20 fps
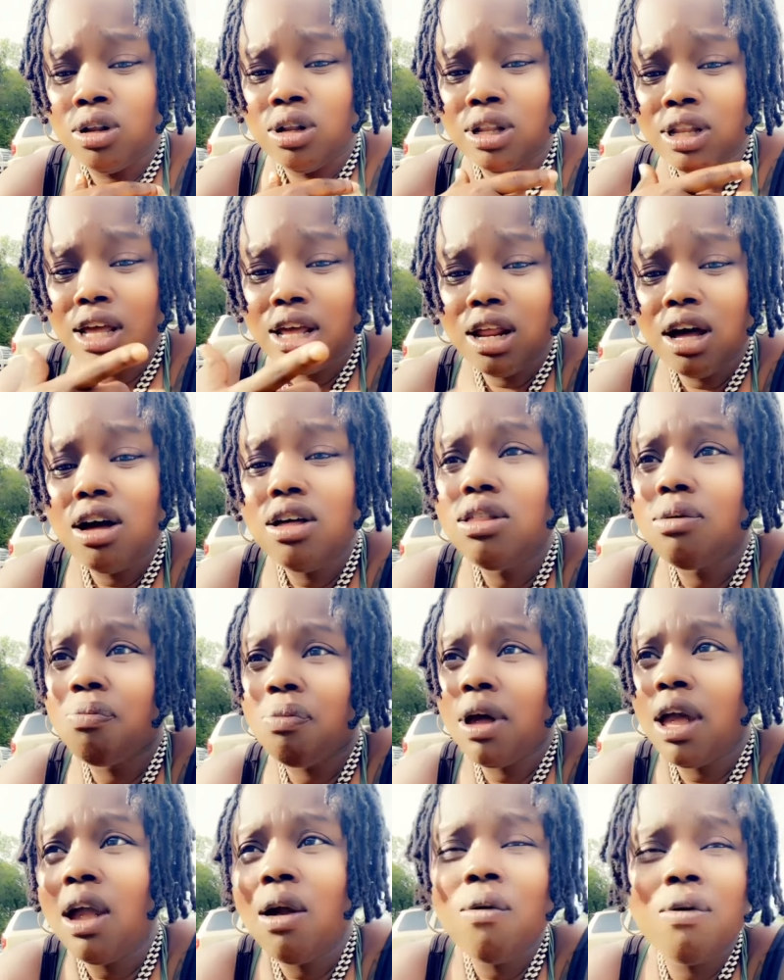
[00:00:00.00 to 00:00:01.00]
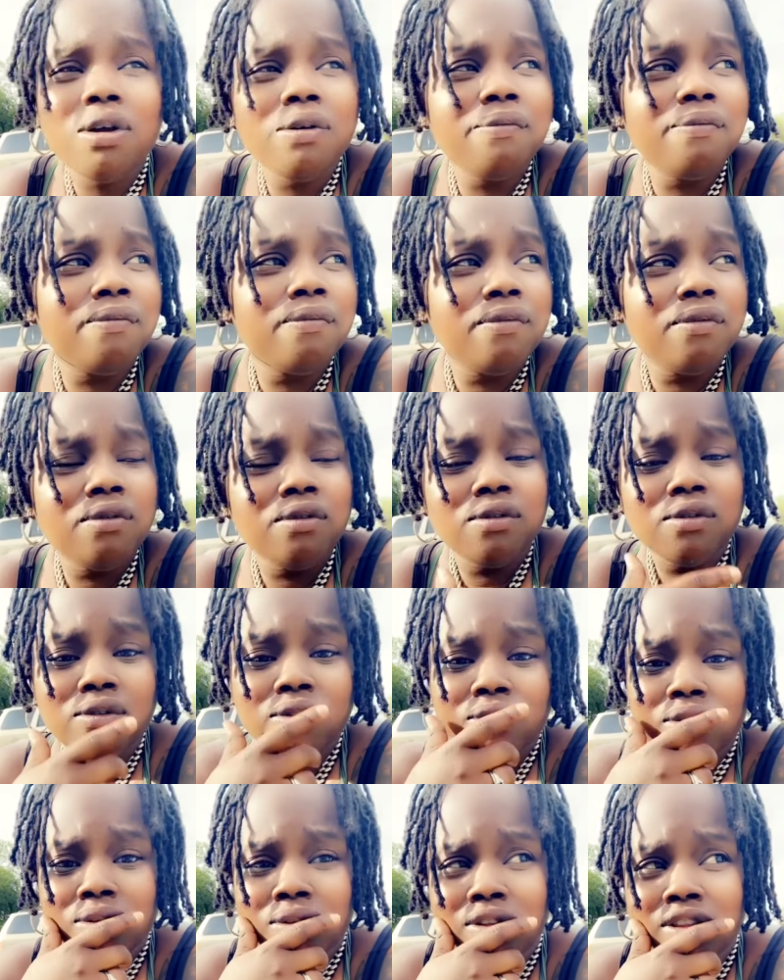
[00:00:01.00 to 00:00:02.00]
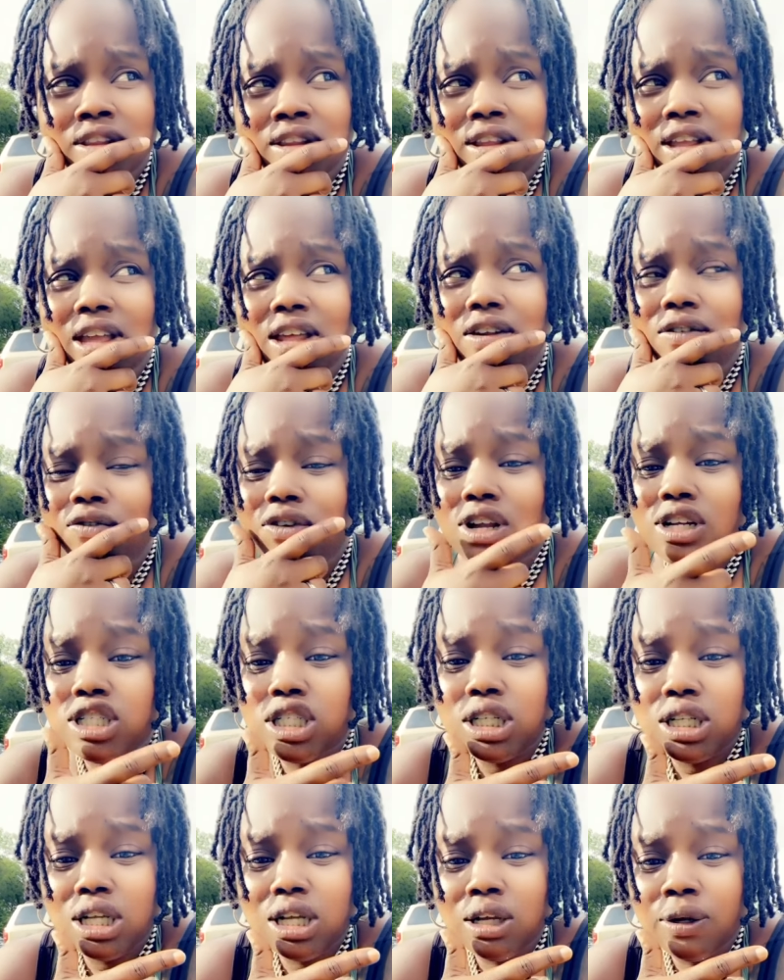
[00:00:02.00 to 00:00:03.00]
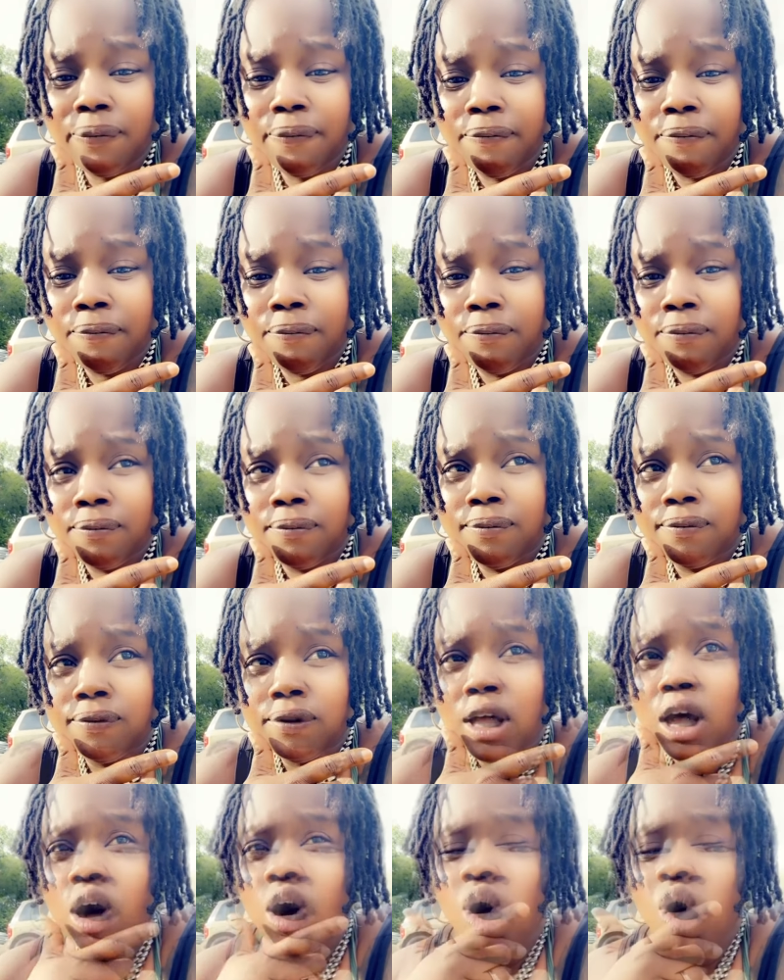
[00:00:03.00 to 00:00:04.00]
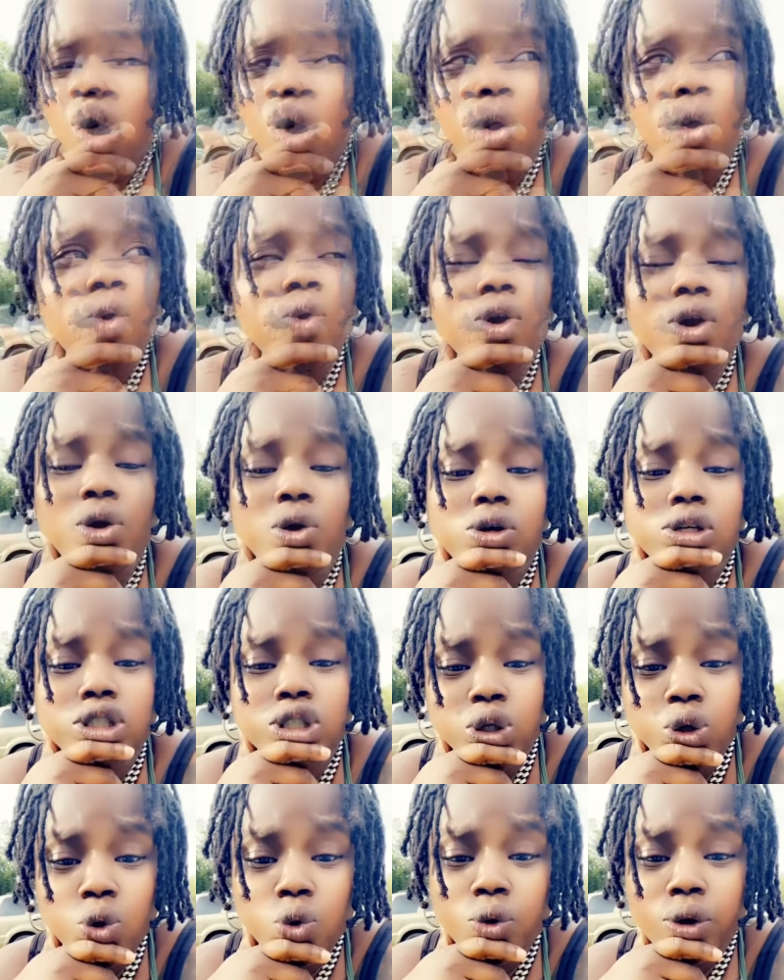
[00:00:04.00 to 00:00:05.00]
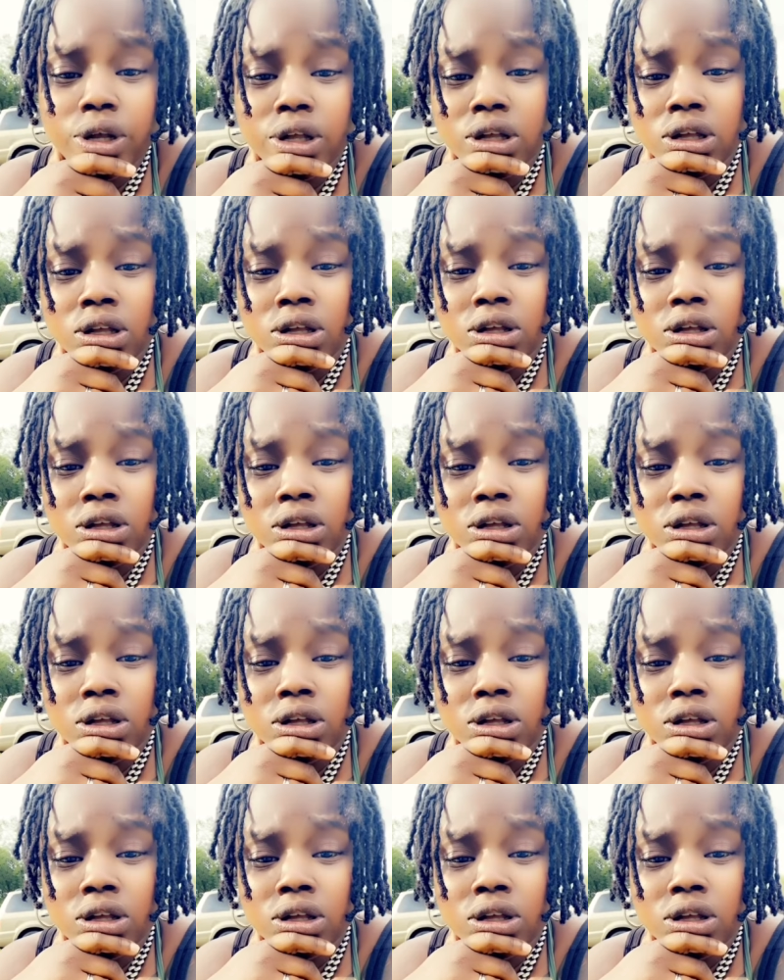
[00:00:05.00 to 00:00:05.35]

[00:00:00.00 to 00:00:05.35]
that other parent. And eventually they'll hold on to it.